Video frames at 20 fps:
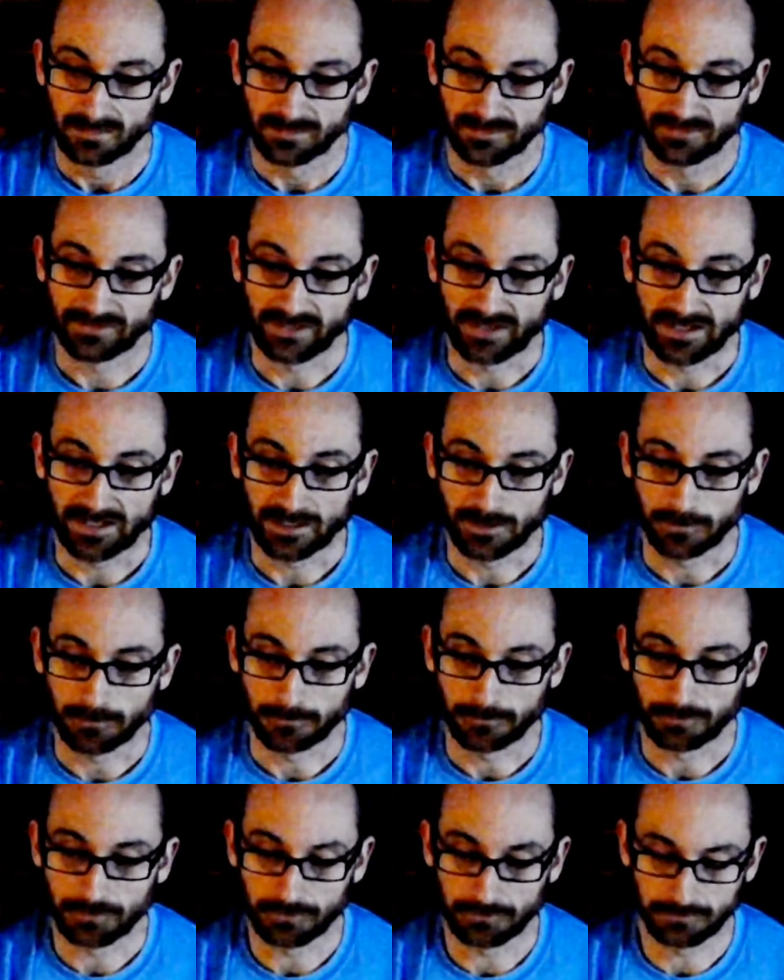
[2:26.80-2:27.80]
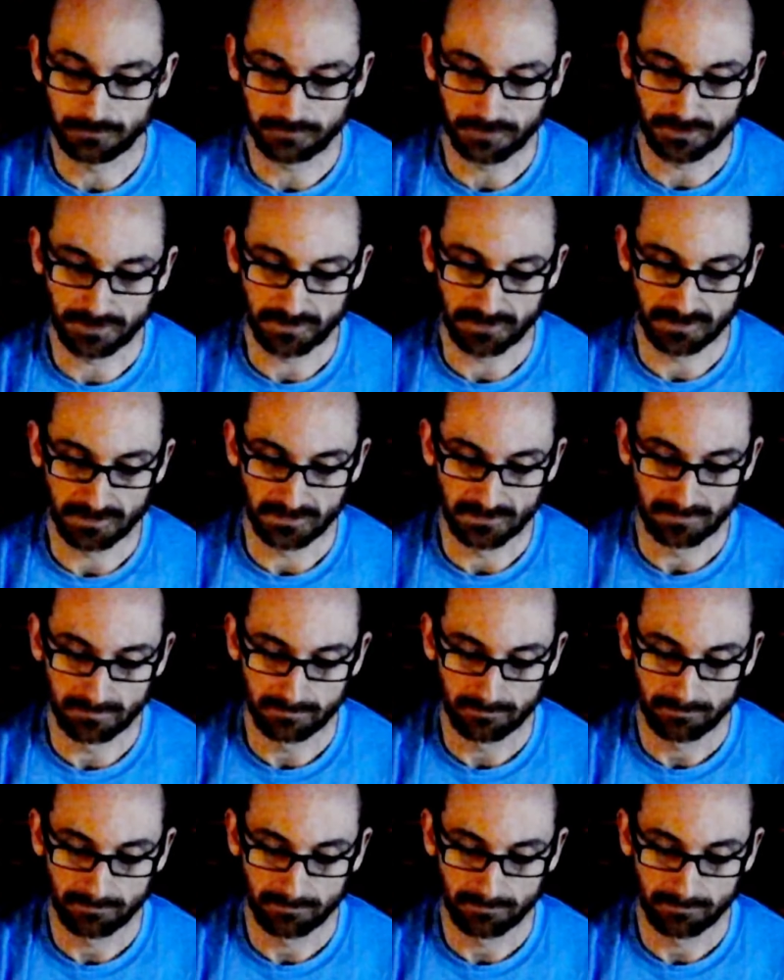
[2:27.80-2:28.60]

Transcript: Say you do your